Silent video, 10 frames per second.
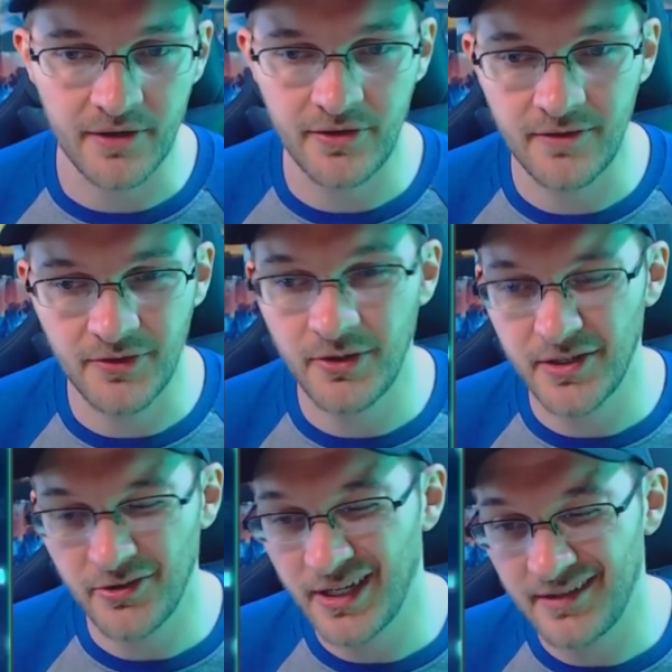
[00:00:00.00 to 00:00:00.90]
to you for
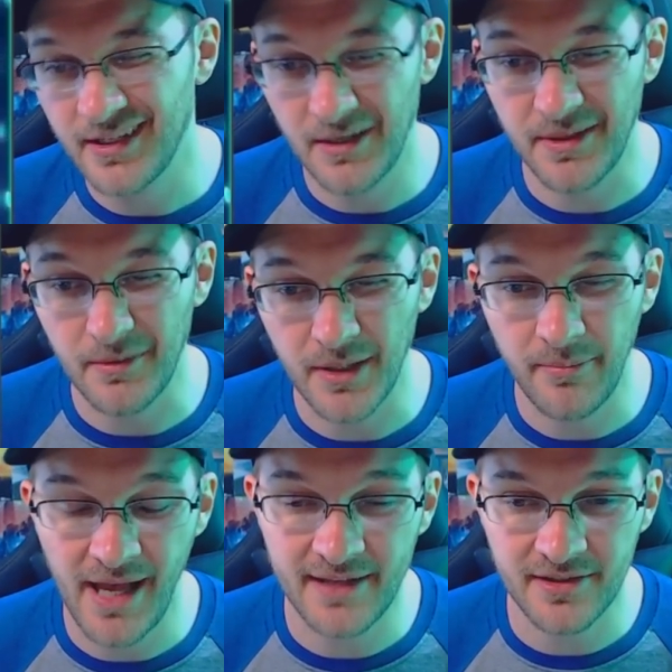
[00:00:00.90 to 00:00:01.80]
300 credits. I don't think I'm going to
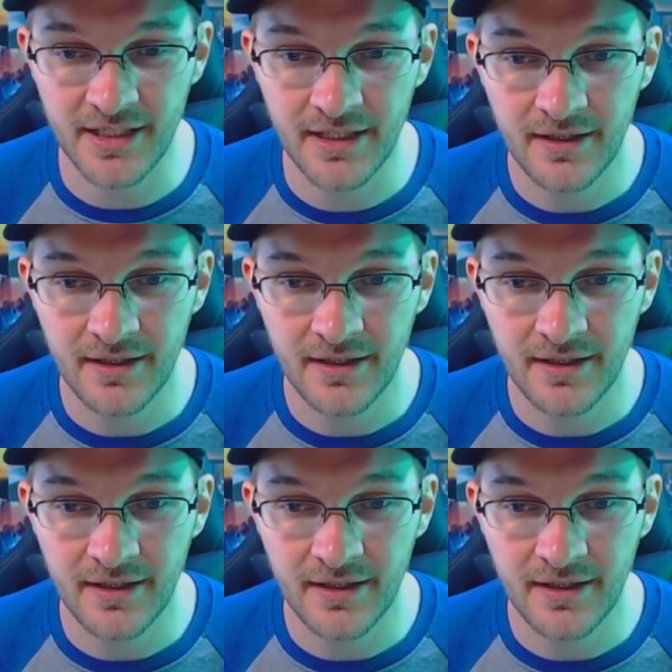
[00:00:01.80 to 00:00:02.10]
pass on it.